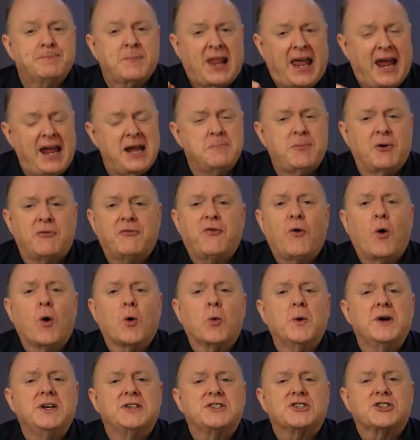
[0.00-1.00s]
hey,
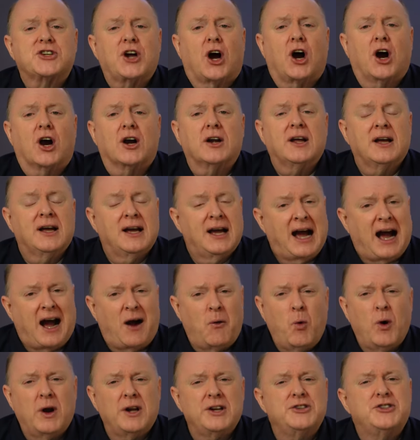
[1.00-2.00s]
before we start, I
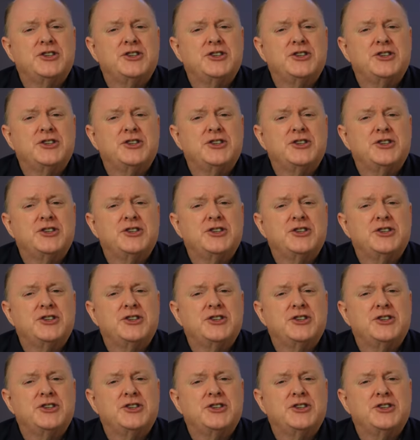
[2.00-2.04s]
want to